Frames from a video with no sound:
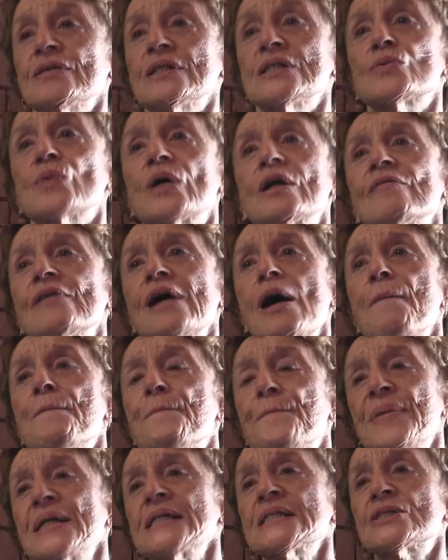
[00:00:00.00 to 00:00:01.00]
is one of our
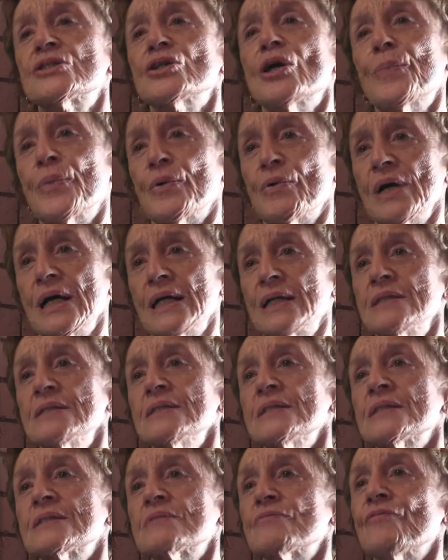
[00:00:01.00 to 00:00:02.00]
best
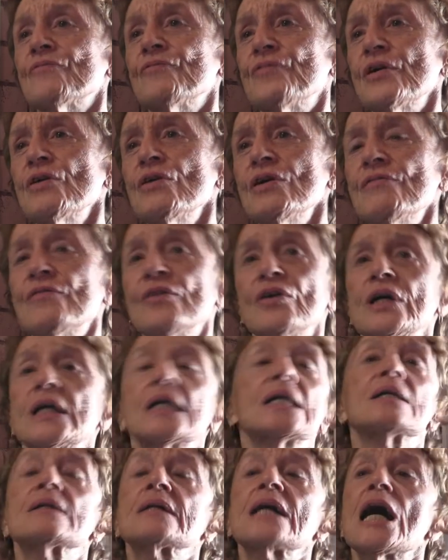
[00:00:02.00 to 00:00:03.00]
operators, very, very
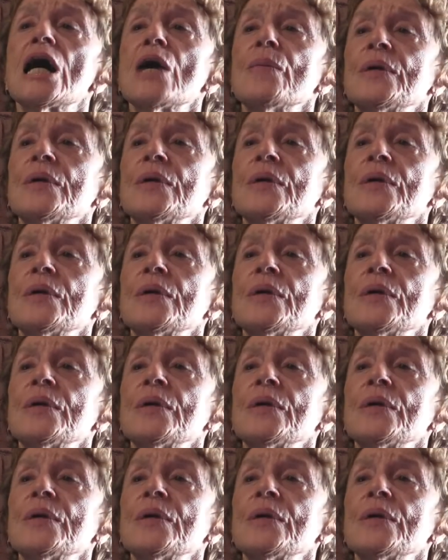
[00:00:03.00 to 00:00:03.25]
calm